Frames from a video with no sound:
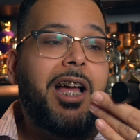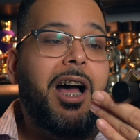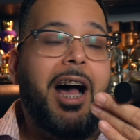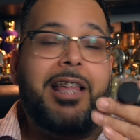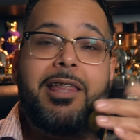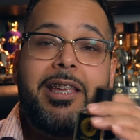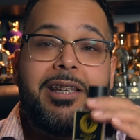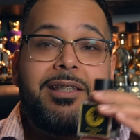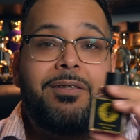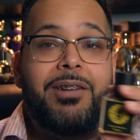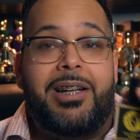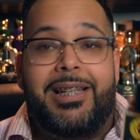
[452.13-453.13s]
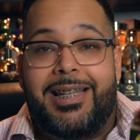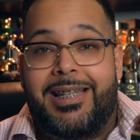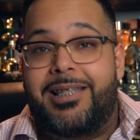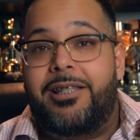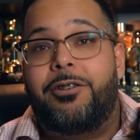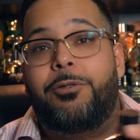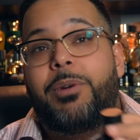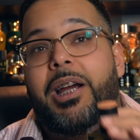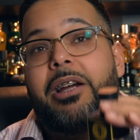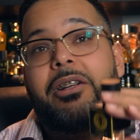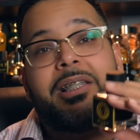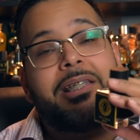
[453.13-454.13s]
I think it's very easy to
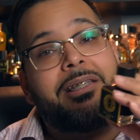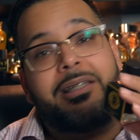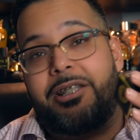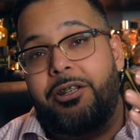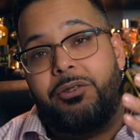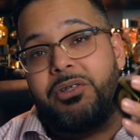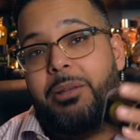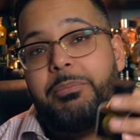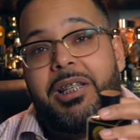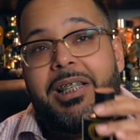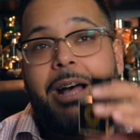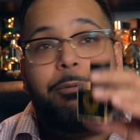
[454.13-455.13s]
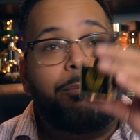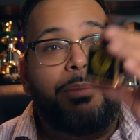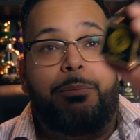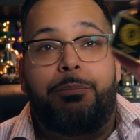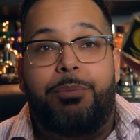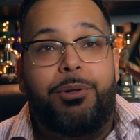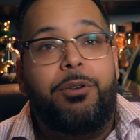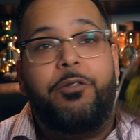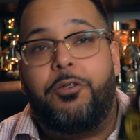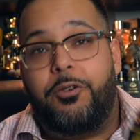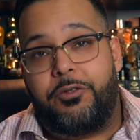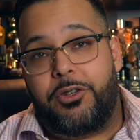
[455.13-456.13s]
wear. It's, something that would be
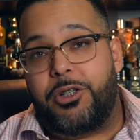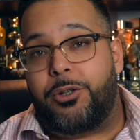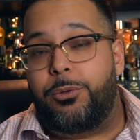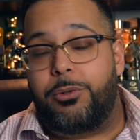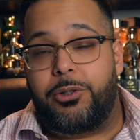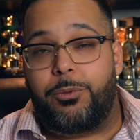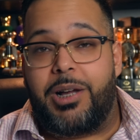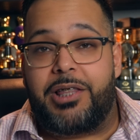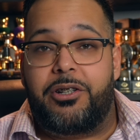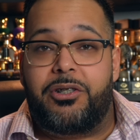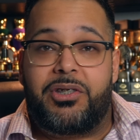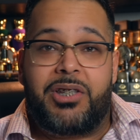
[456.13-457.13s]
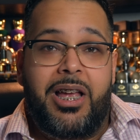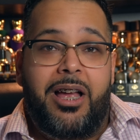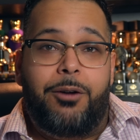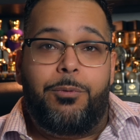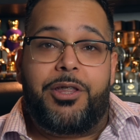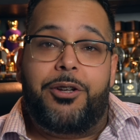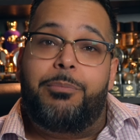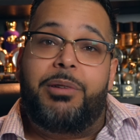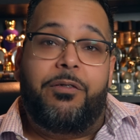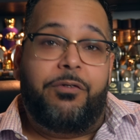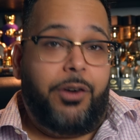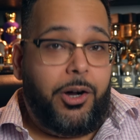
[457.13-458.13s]
beautiful for the cooler weathers, whether it be
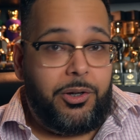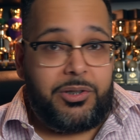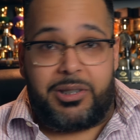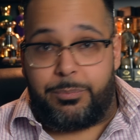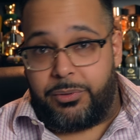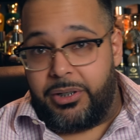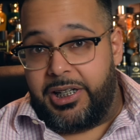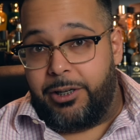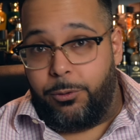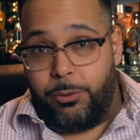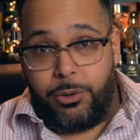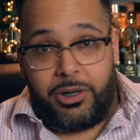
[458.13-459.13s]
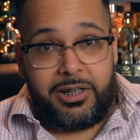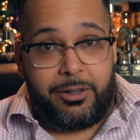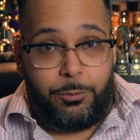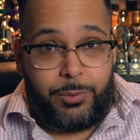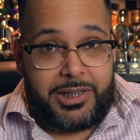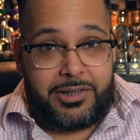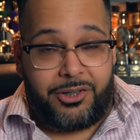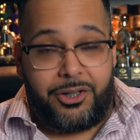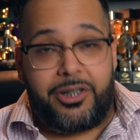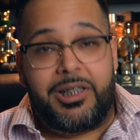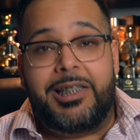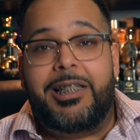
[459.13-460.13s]
fall, spring, or
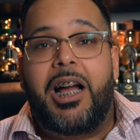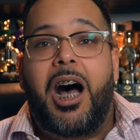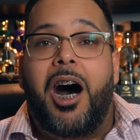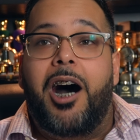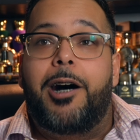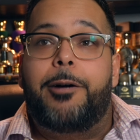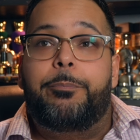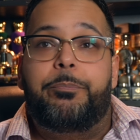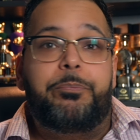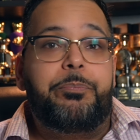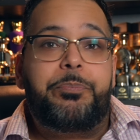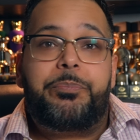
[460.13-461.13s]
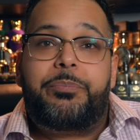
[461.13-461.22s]
winter. And